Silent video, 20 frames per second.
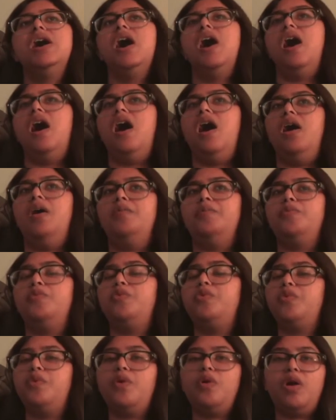um,
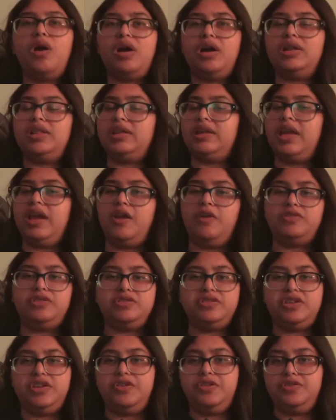who are the characters
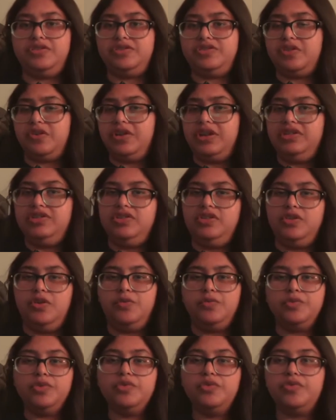that you're starting to you know
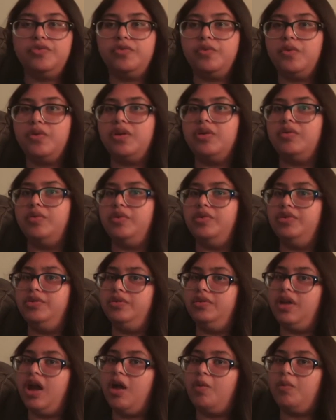root for? Who do you
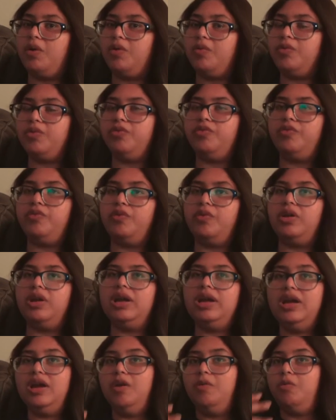not want to root for?
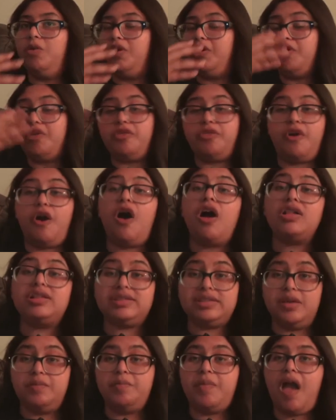What are thoughts
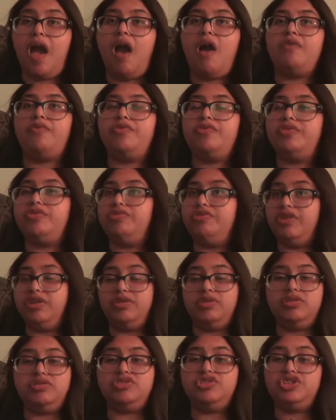about the
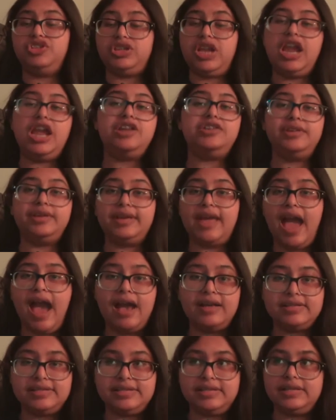change in
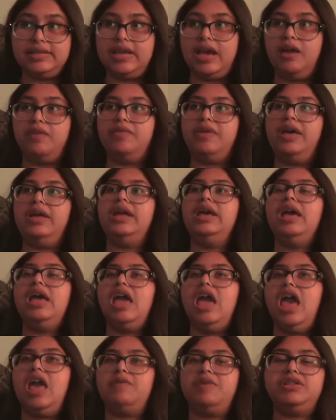casting now that
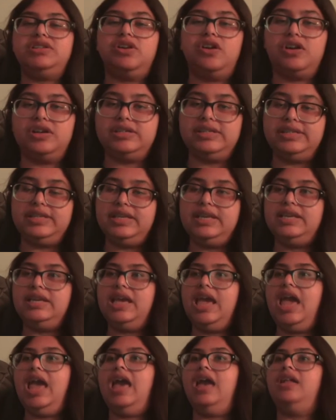Emma D'Arcy
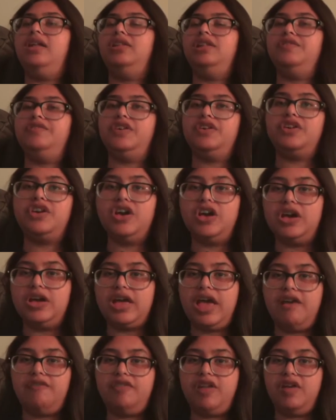and Olivia Cooke
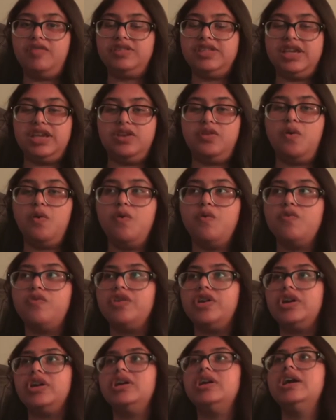have now taken
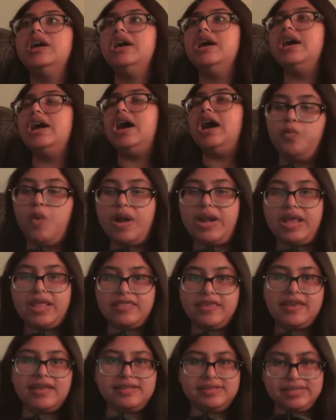over? Uh, what do you
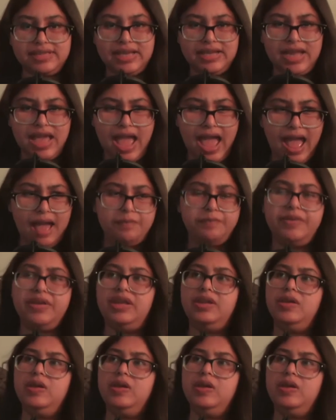think is gonna happen